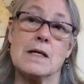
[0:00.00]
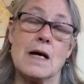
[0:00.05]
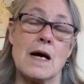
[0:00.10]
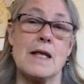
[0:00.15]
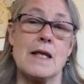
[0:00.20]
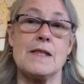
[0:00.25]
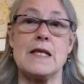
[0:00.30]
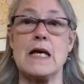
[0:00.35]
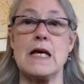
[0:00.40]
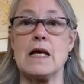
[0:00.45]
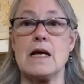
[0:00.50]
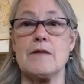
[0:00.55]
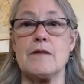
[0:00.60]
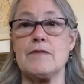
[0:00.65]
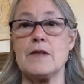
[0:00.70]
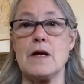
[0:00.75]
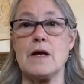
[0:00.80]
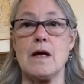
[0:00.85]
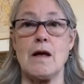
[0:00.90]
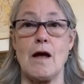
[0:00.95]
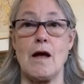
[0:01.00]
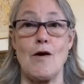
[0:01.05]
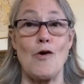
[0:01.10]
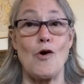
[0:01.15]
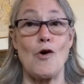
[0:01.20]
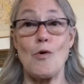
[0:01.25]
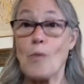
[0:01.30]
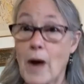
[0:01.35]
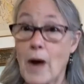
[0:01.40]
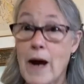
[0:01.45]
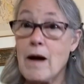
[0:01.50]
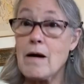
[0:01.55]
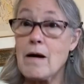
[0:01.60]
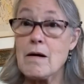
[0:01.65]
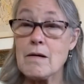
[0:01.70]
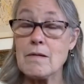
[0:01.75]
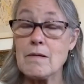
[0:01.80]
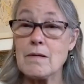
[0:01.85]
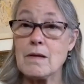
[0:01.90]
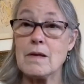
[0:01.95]
I think if they are
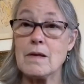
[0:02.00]
aware